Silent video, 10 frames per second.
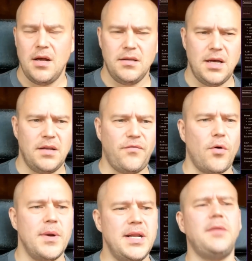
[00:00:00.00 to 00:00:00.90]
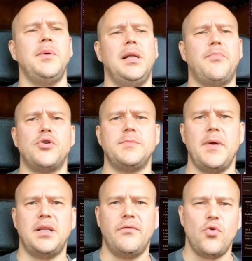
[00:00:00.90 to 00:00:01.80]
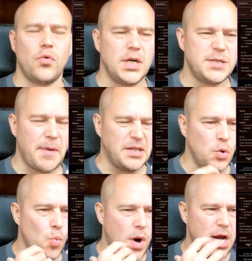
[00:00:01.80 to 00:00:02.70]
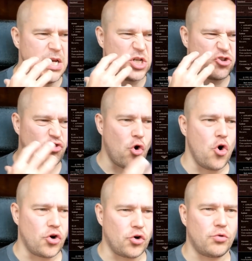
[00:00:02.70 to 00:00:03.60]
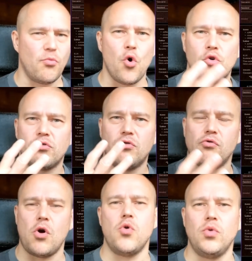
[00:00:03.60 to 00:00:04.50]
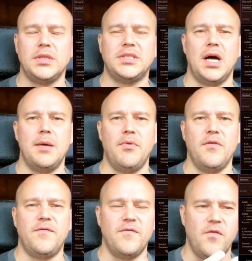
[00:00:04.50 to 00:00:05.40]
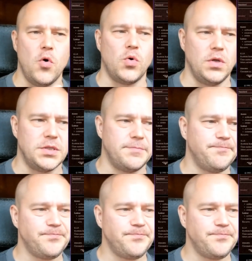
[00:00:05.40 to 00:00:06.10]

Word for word: that from a death metal perspective, you're expecting way stronger, more growly type of vocals.